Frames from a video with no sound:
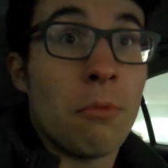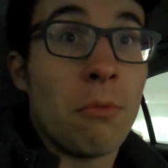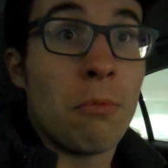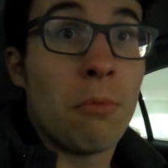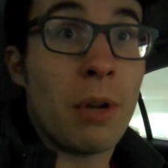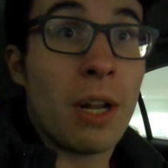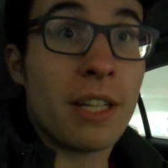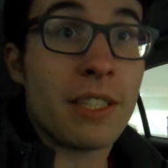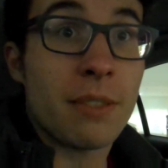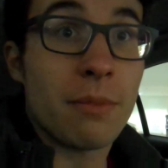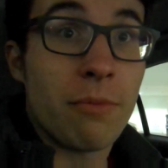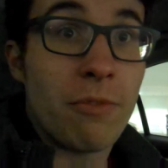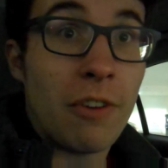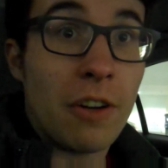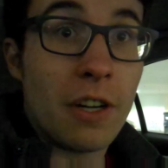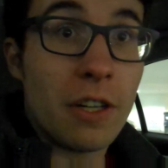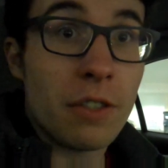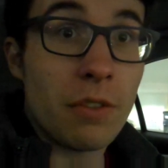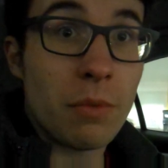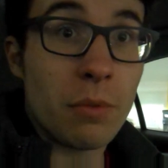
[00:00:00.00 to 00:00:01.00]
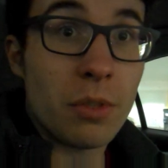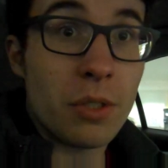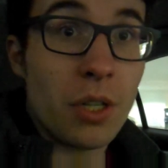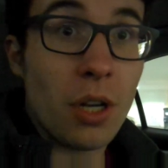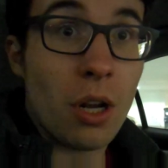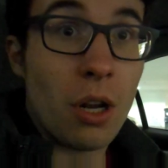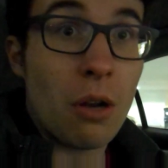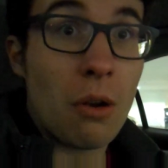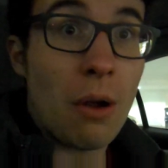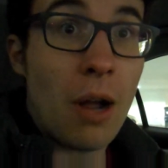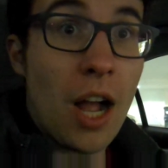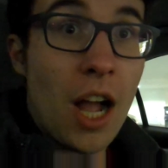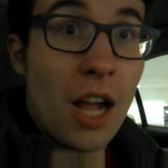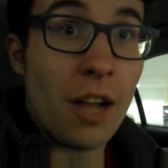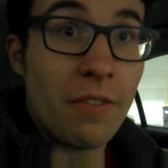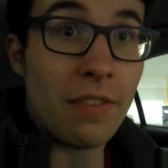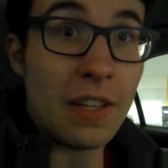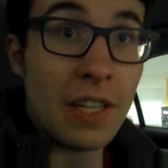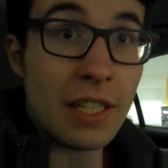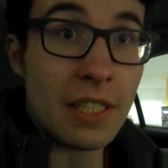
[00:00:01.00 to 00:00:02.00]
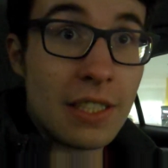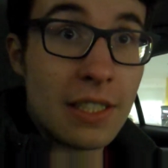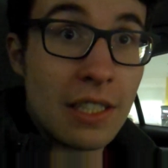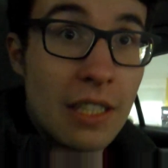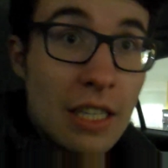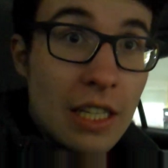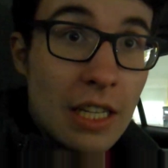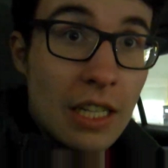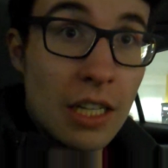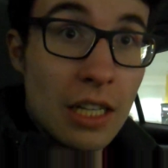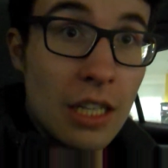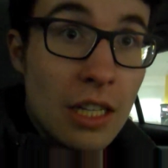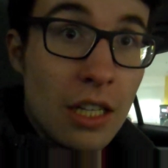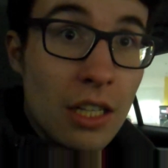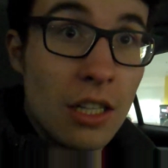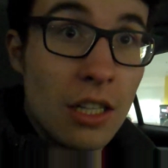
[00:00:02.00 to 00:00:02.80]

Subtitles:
We got some footage from the show, obviously.